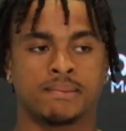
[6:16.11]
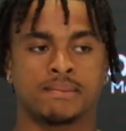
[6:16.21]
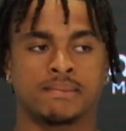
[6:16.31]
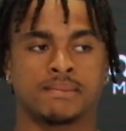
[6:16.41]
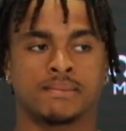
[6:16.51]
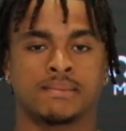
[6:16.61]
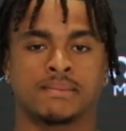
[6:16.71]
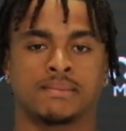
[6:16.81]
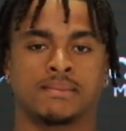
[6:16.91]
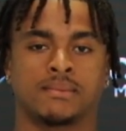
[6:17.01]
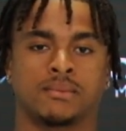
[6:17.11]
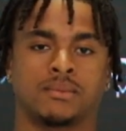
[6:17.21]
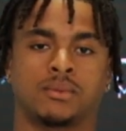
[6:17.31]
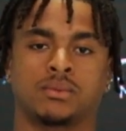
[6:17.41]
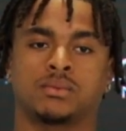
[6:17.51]

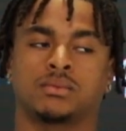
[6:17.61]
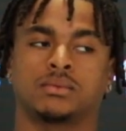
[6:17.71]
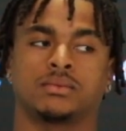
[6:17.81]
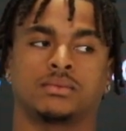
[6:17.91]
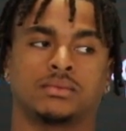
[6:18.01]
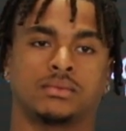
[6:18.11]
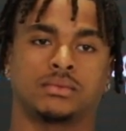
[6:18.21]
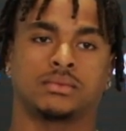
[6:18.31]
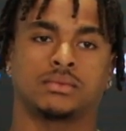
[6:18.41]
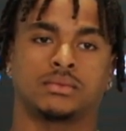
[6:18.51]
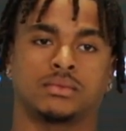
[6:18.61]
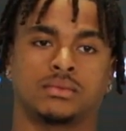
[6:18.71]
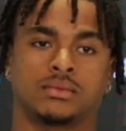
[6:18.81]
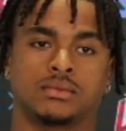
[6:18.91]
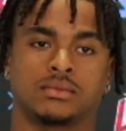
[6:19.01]

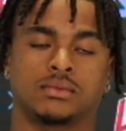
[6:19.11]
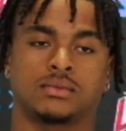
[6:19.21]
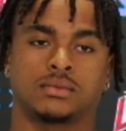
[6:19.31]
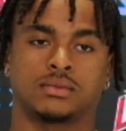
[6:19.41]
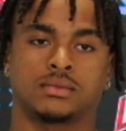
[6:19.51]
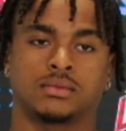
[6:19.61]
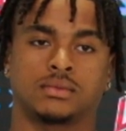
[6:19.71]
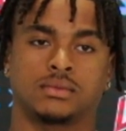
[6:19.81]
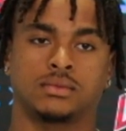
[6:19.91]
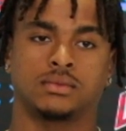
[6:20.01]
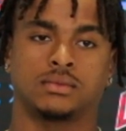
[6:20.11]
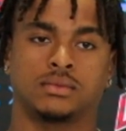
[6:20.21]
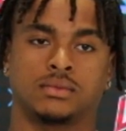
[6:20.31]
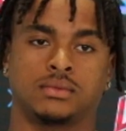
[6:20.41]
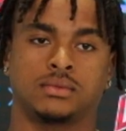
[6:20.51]

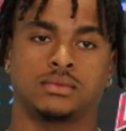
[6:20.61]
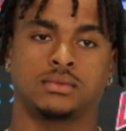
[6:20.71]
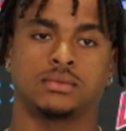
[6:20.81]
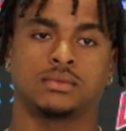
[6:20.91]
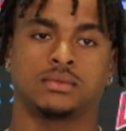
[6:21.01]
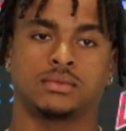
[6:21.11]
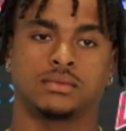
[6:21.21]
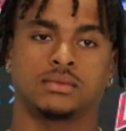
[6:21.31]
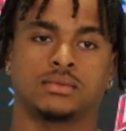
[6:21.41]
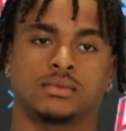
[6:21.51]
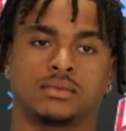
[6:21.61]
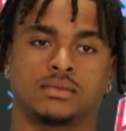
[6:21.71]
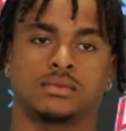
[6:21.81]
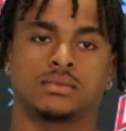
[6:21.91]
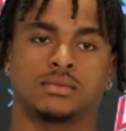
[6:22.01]

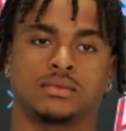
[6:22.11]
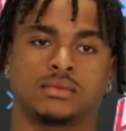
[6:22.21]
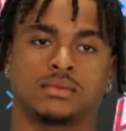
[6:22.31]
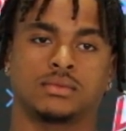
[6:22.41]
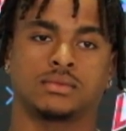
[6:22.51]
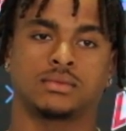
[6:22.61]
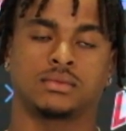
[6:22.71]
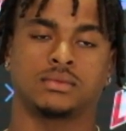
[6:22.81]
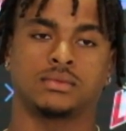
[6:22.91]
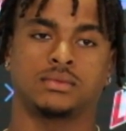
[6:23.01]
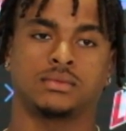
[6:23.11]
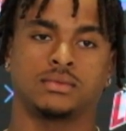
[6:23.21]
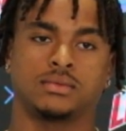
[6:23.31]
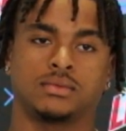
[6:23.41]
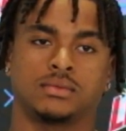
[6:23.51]

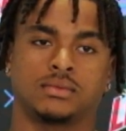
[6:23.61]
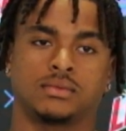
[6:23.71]
[no speech]